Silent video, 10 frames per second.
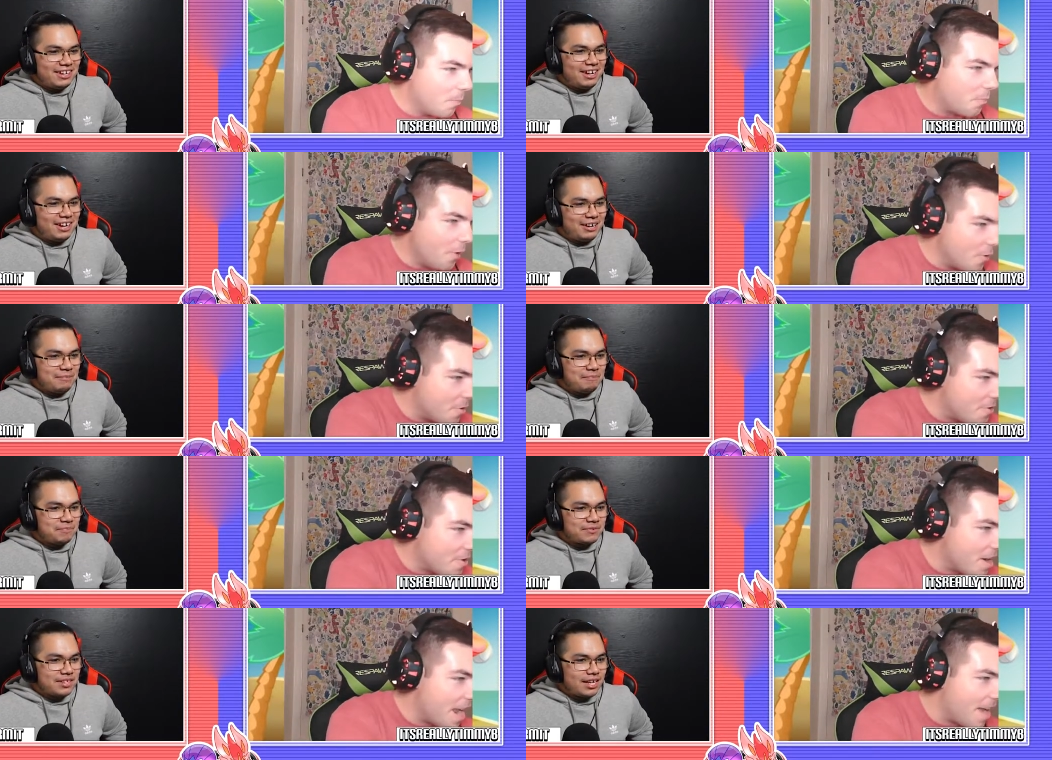Speaker 1: Yo, um, you're
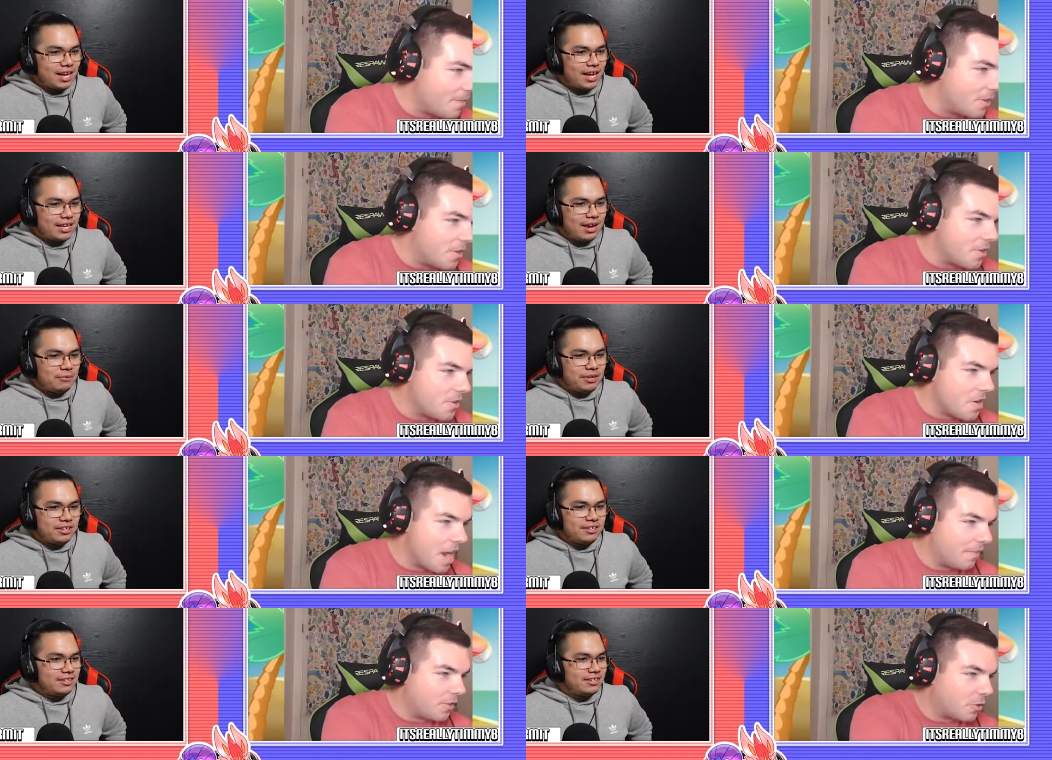gonna have to. I can't you're read.
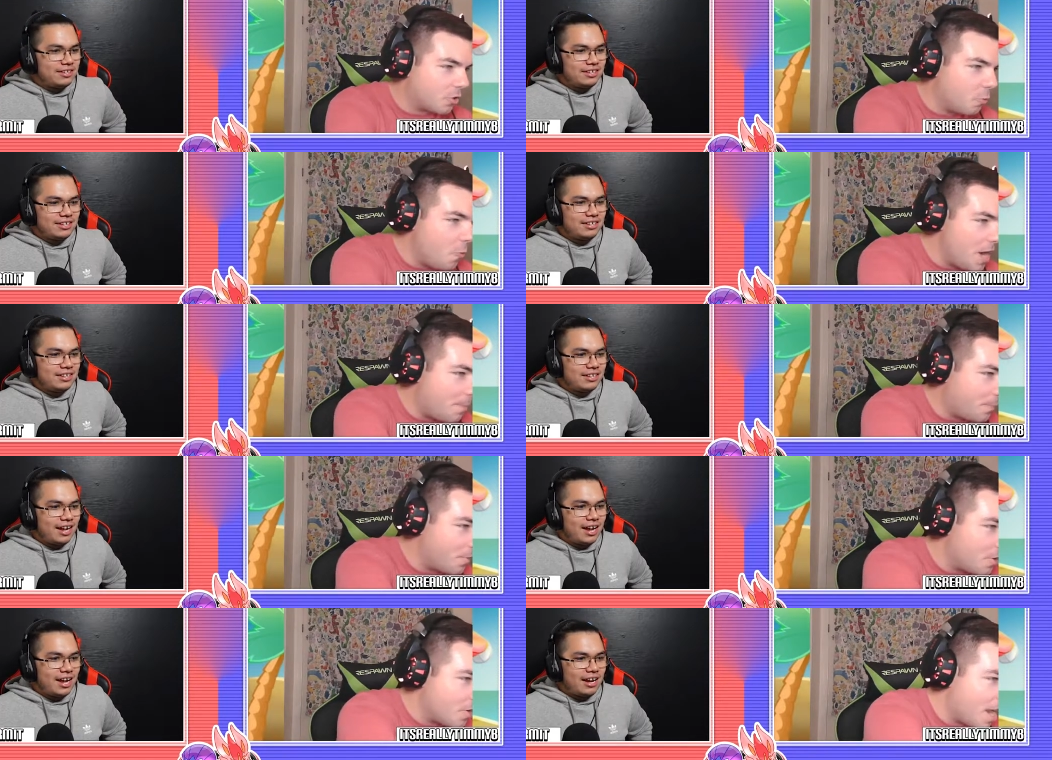Gonna have to sweep.
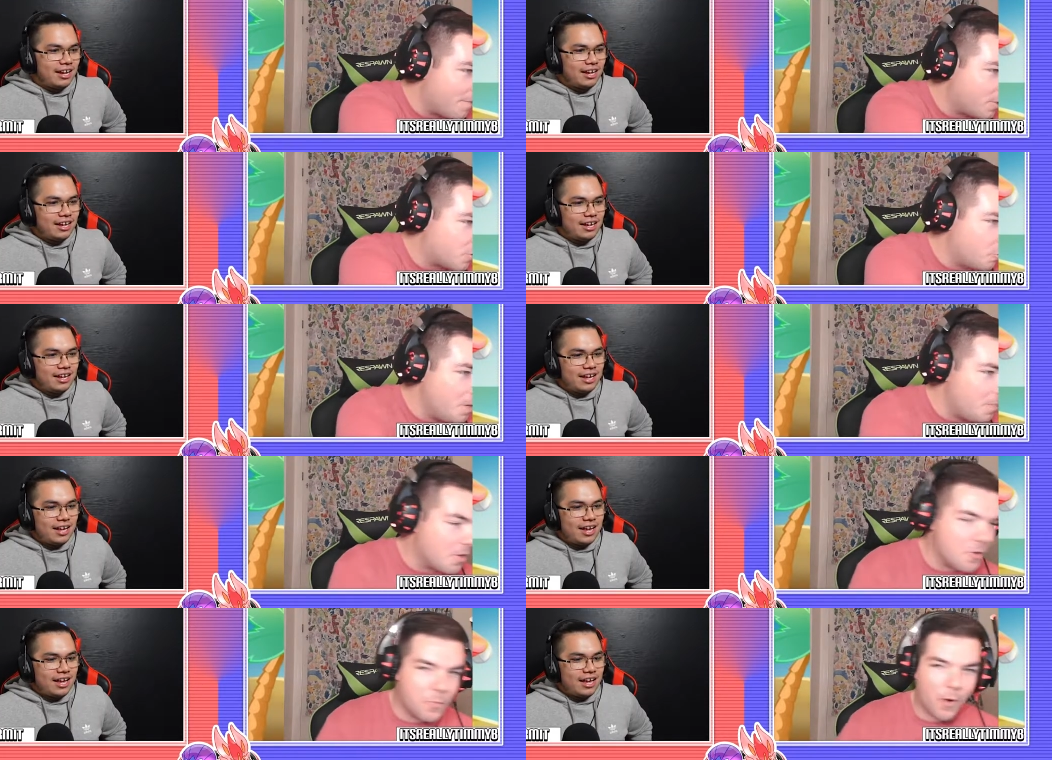You're I, gonna I, have to sweep the
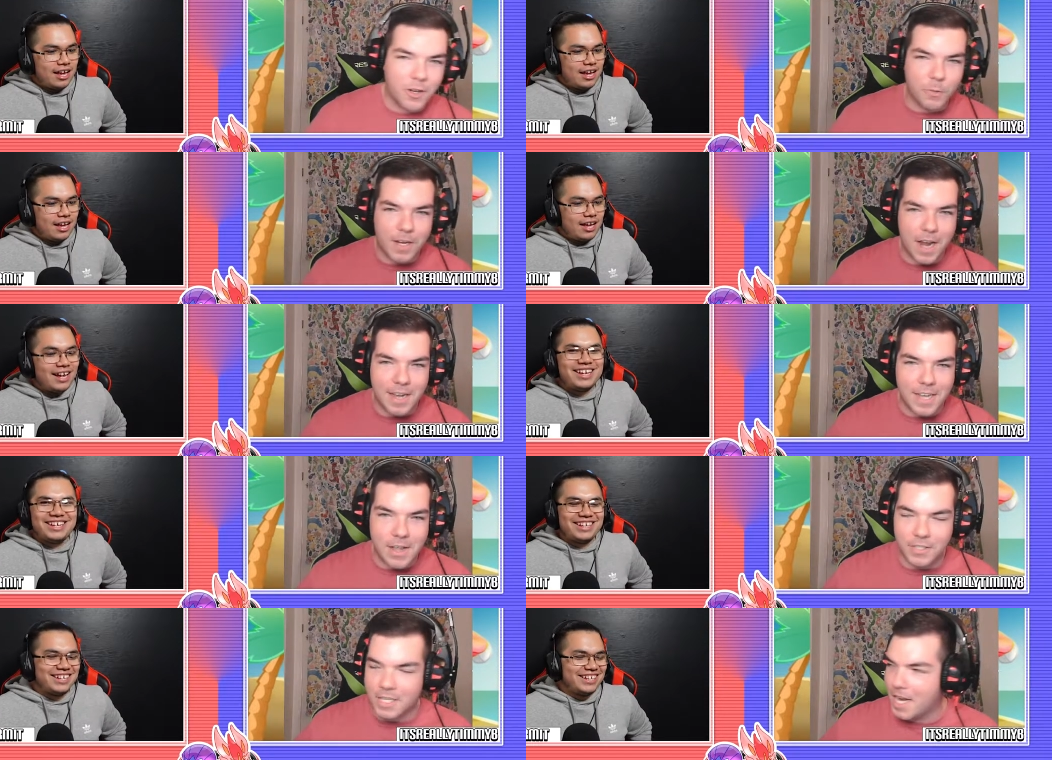New Brunswick
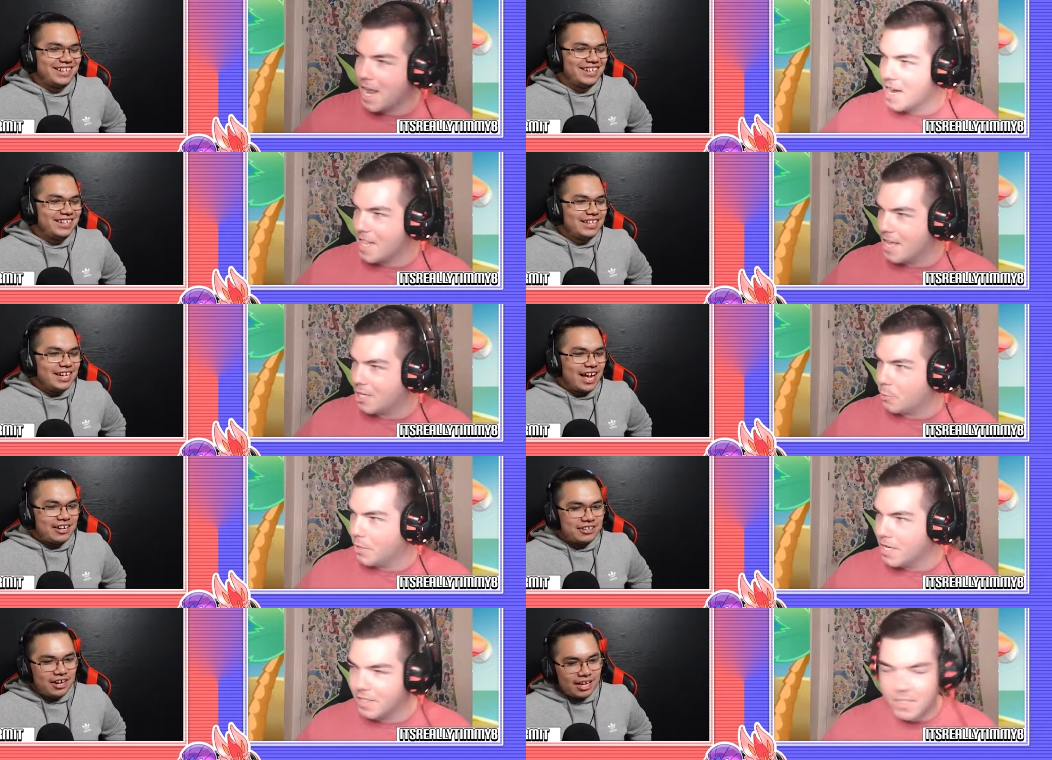
Speaker 2: Ninetales to get out of this. I
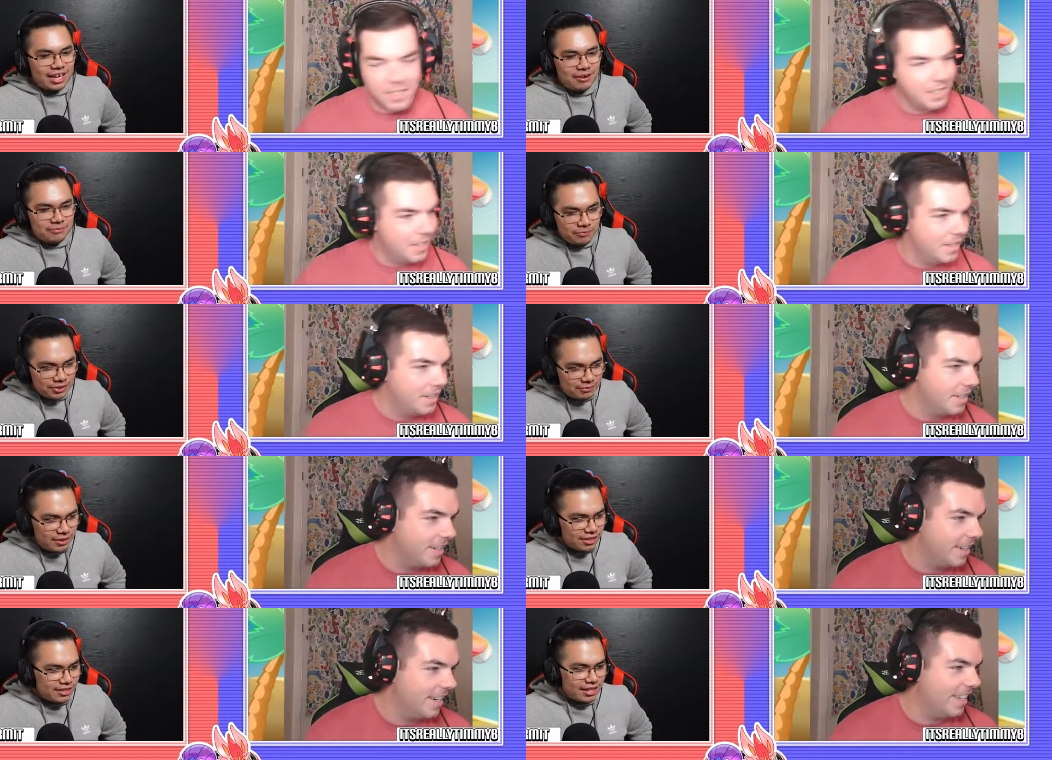don't know. I can't read
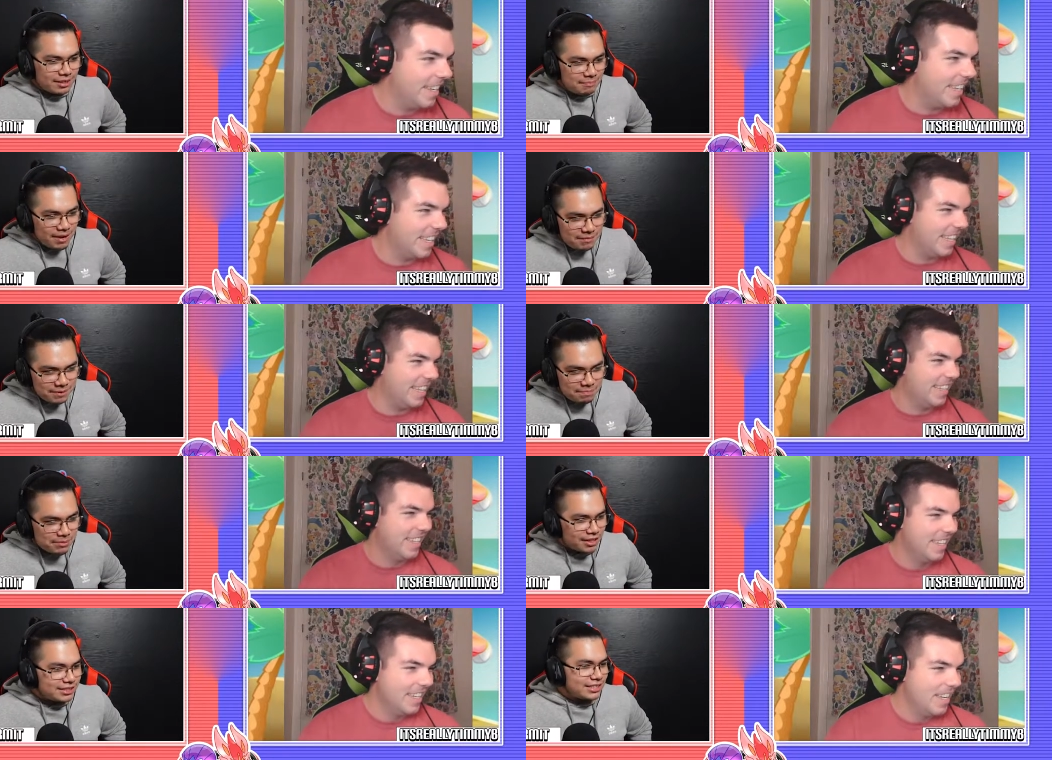well, so it might be
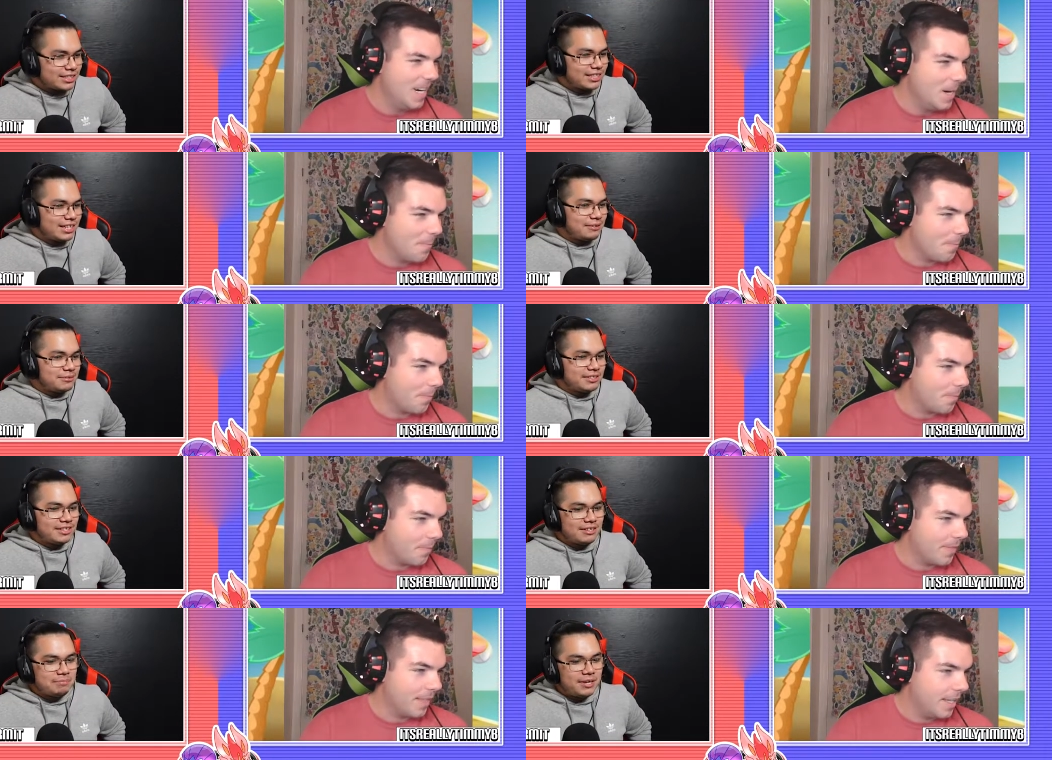plus six. I can't really
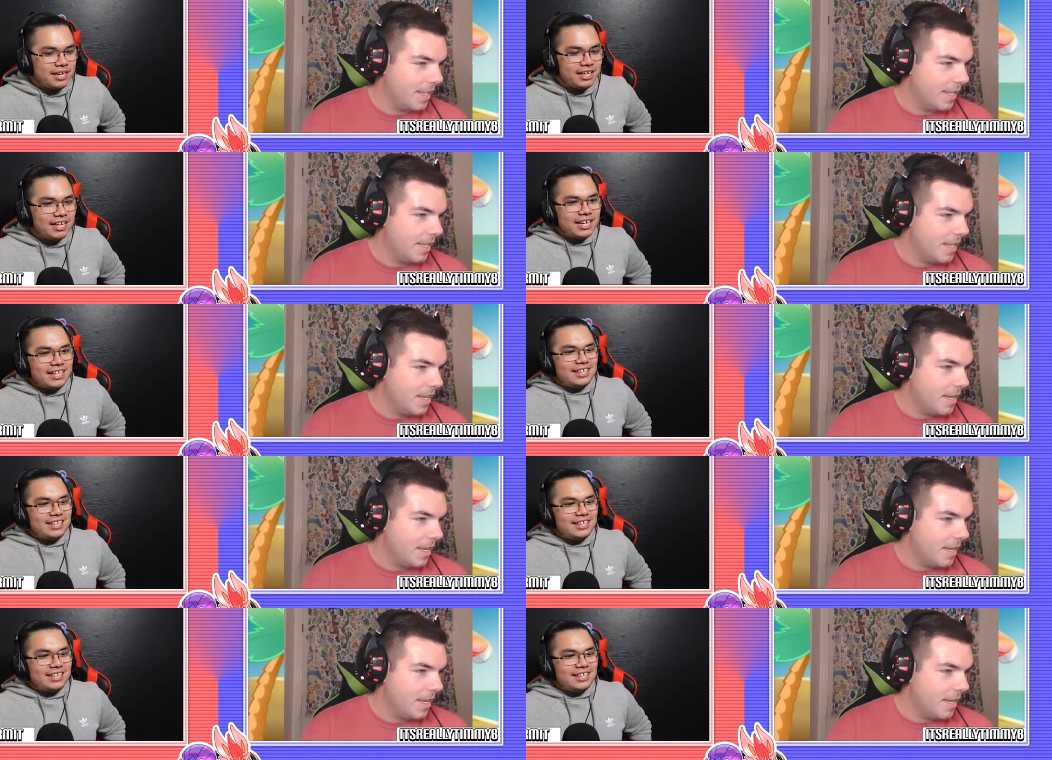tell. But the